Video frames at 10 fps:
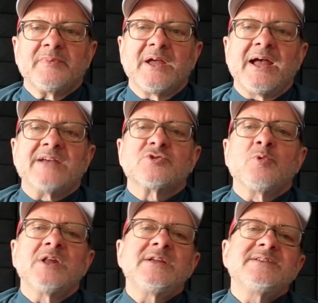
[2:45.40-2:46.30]
as
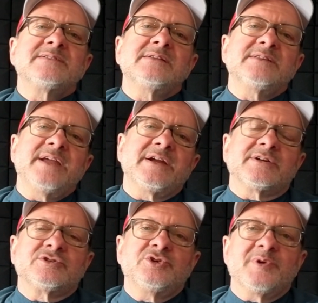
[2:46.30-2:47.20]
well as the link
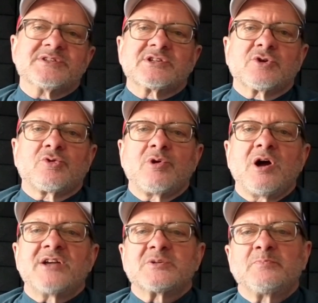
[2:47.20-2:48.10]
to its
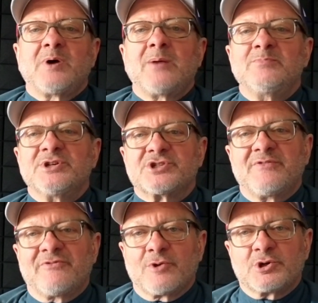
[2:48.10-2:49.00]
cross-published
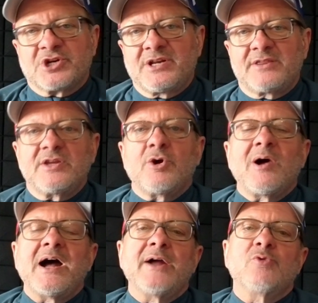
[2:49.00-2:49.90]
version at the
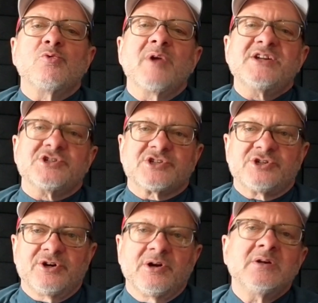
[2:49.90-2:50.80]
Ohio
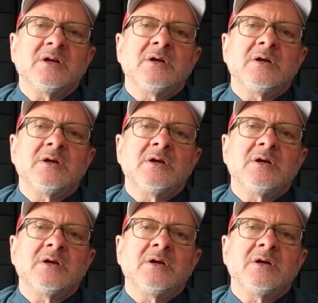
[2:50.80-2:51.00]
Register,